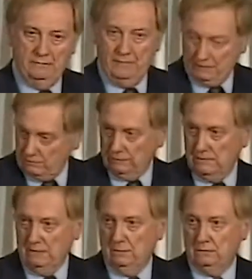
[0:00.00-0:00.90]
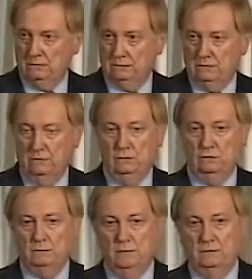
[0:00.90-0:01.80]
manufacture the chemicals
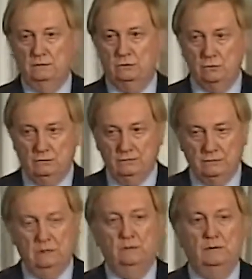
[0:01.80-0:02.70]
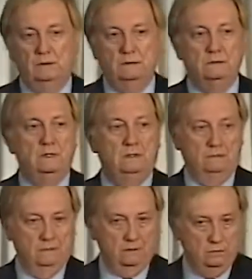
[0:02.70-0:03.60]
that are used by the service
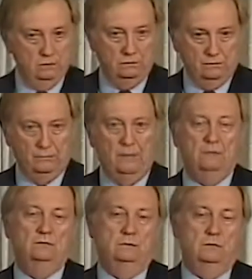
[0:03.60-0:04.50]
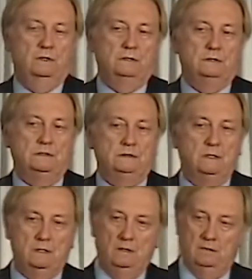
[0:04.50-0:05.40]
companies that are used in the fracturing
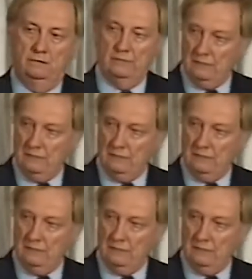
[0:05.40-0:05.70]
process.